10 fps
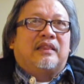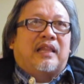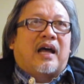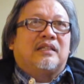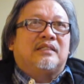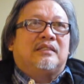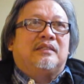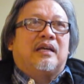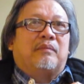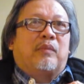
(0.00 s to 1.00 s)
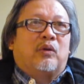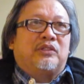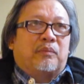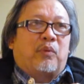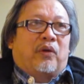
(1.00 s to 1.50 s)
that's the
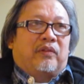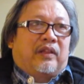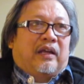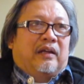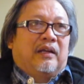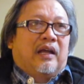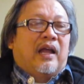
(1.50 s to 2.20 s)
most important thing.